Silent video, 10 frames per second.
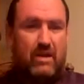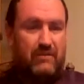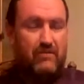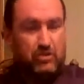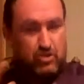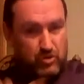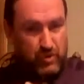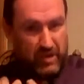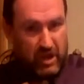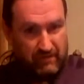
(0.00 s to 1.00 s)
If you're
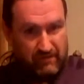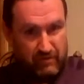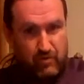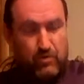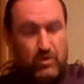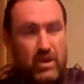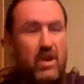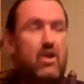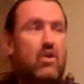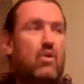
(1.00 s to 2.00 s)
chewing on food,
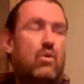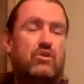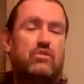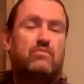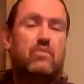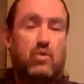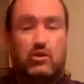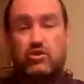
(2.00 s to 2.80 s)
or